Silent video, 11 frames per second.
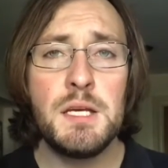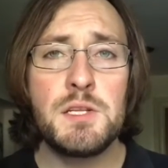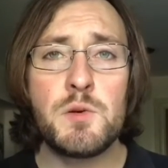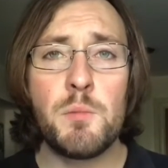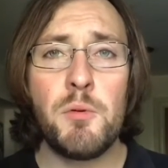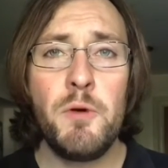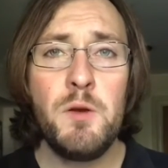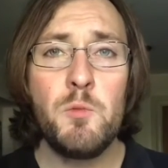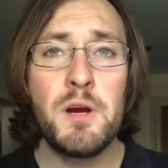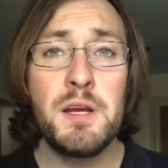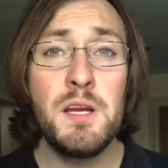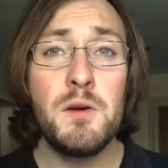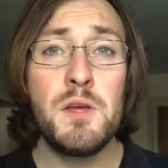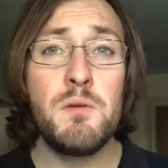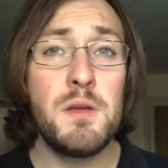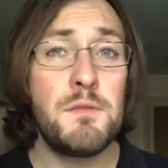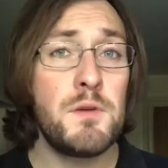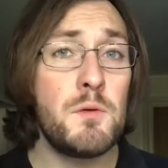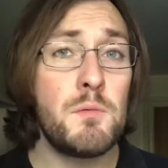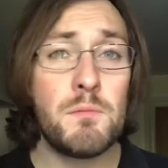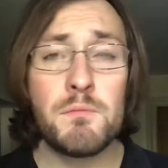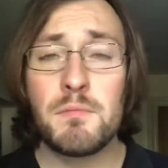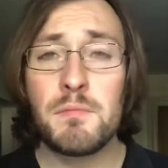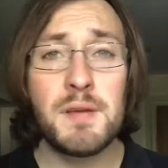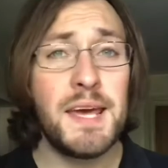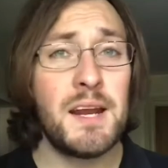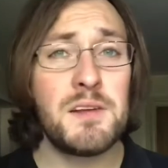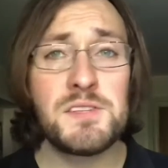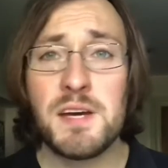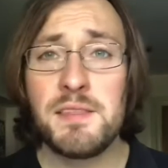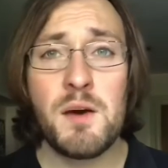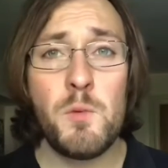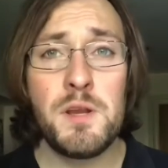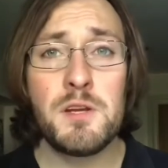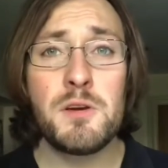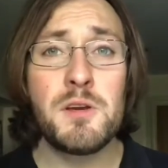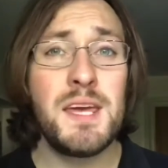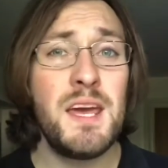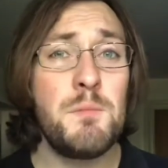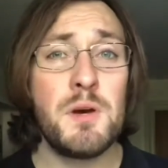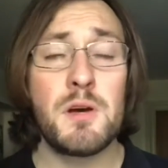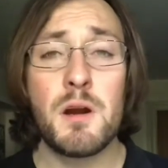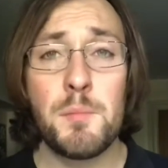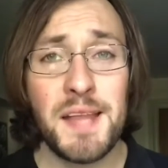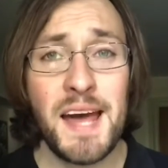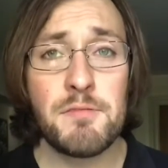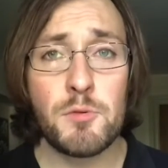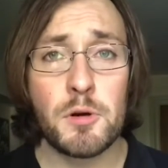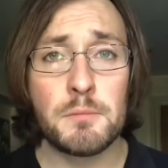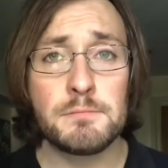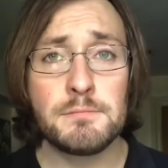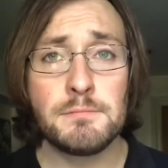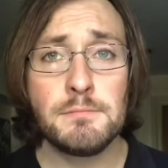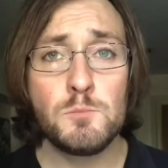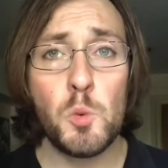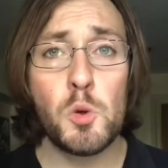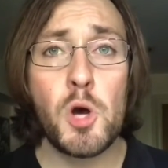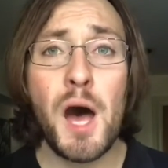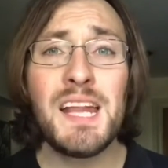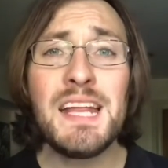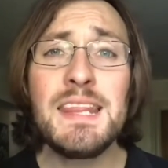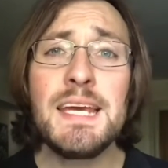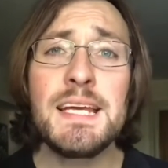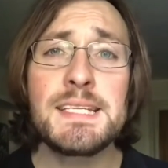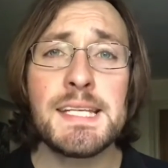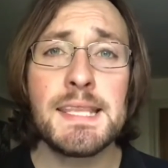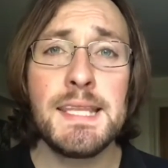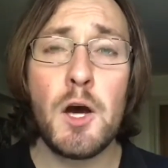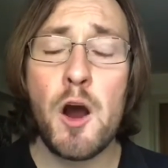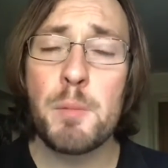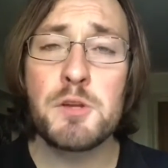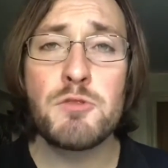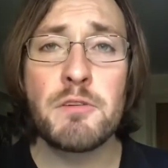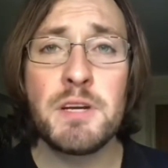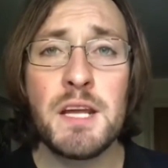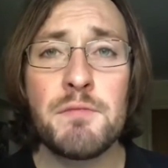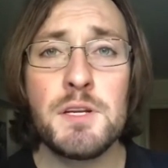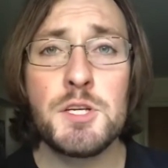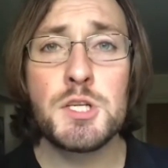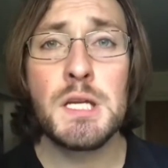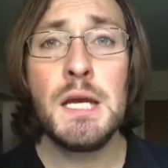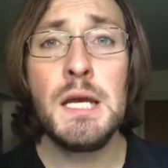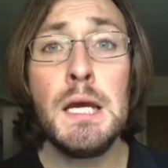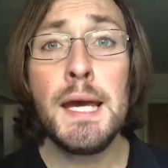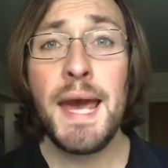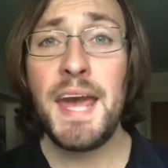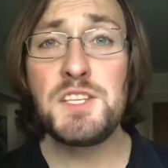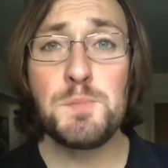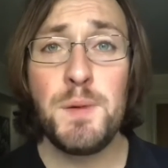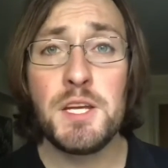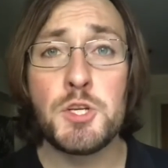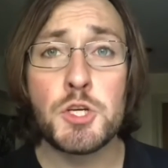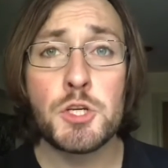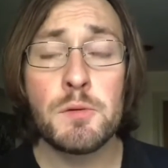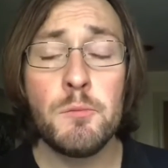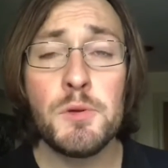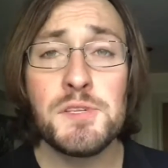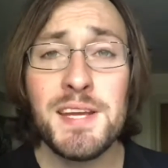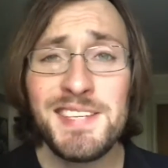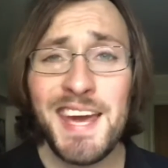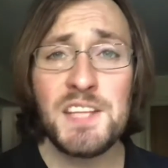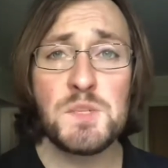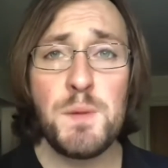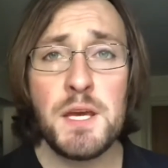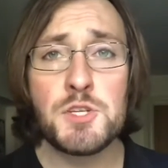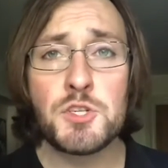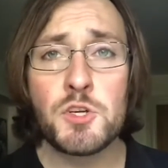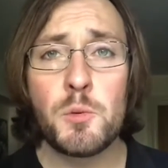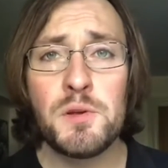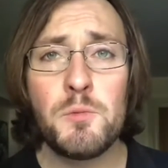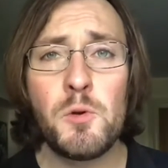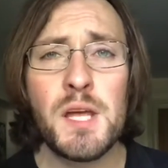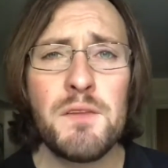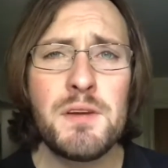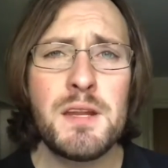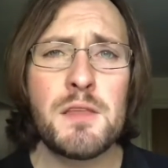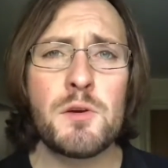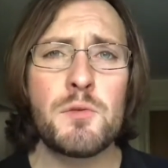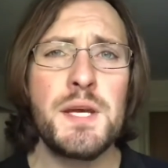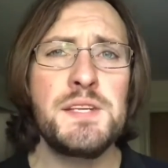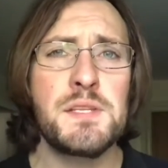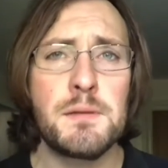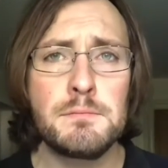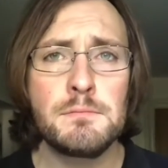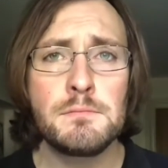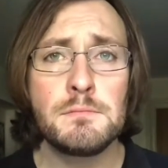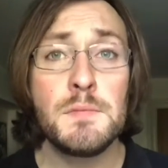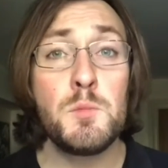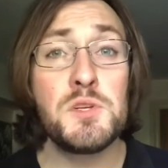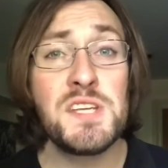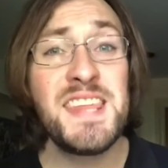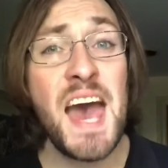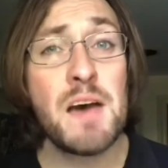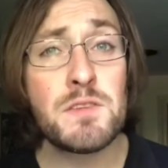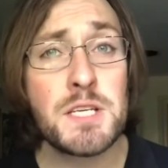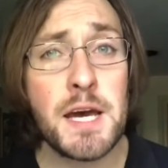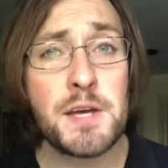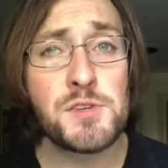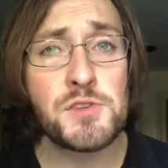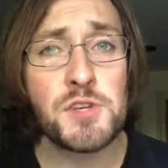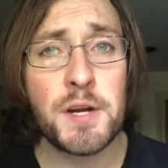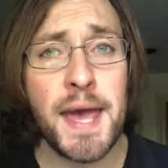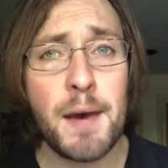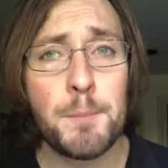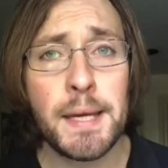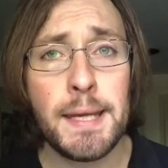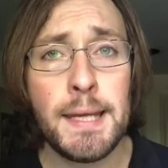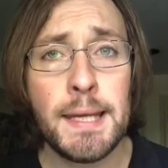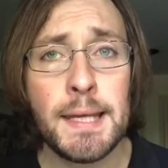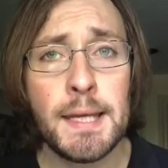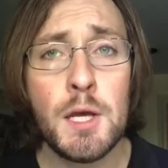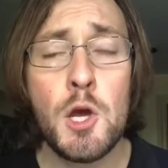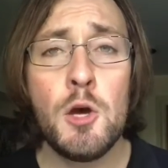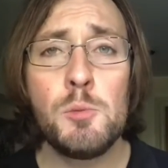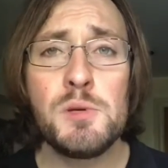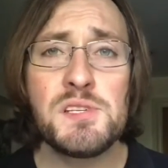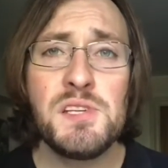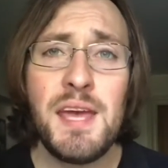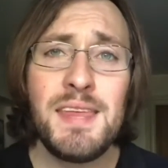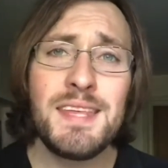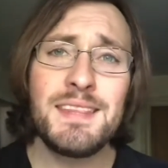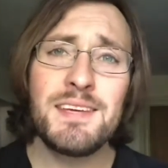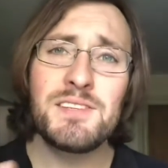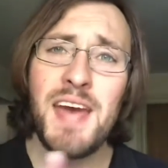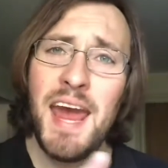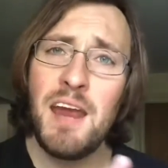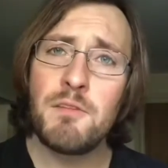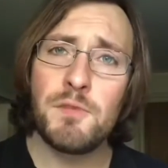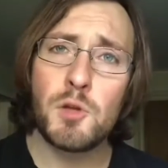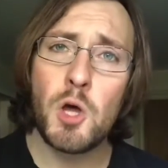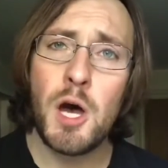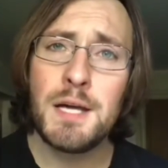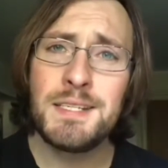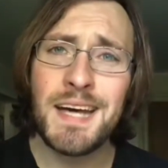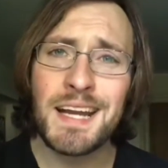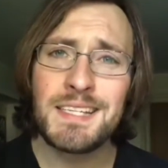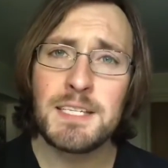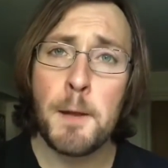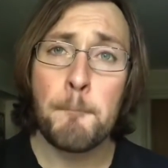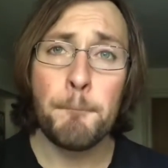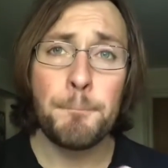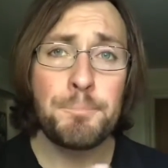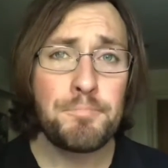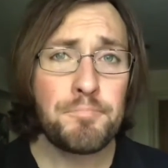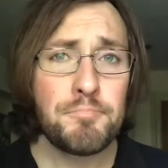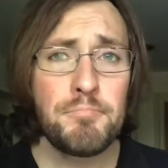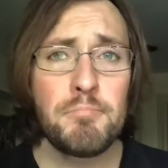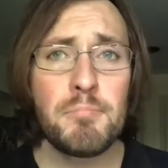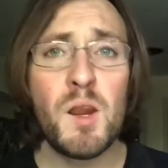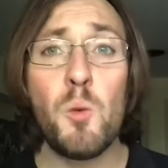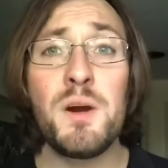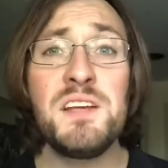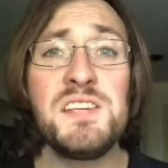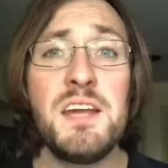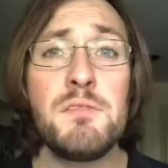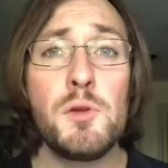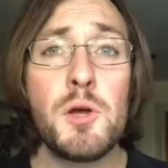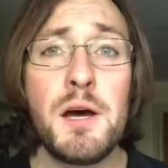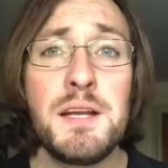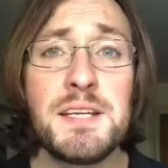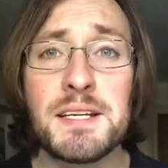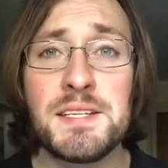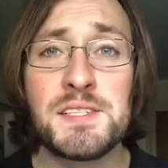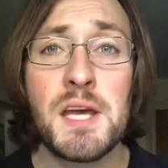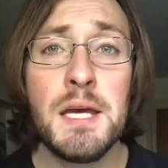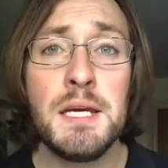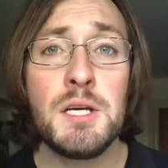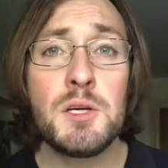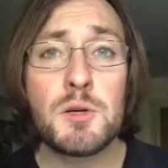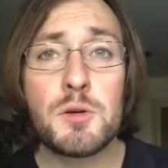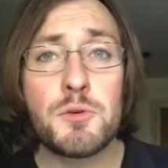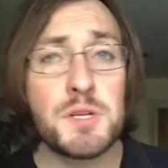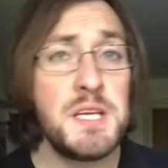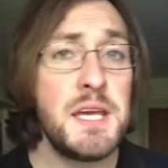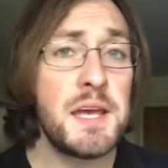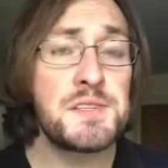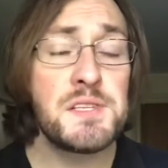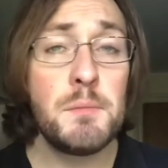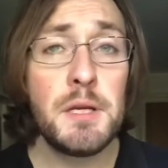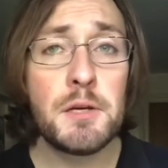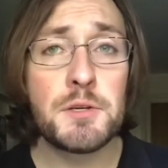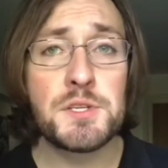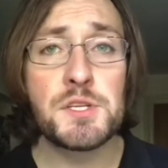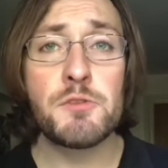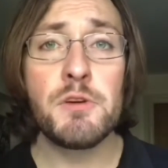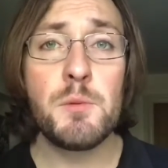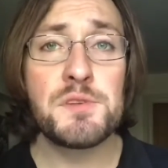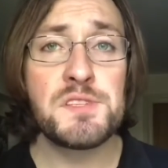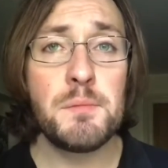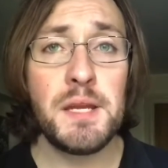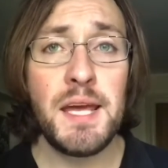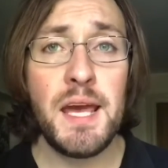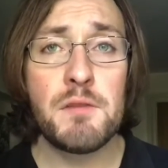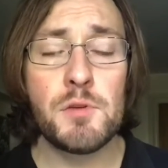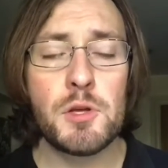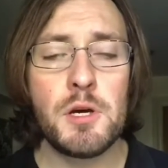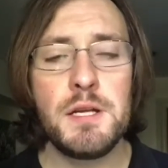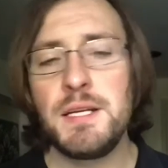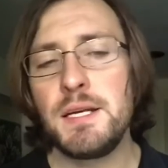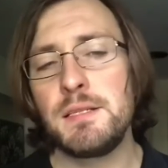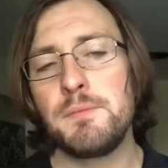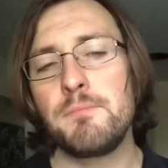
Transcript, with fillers: to a point where, you know, you, if you get outside that window, you can't be on our platform. We'll call it things like the arbitrary definition hate speech. We'll say it's hate speech, or we'll, we'll give another reason. We'll say the advertisers aren't happy. We'll say that there's hateful conduct. What is hateful conduct? Is critiquing somebody or disagreeing with somebody hateful conduct?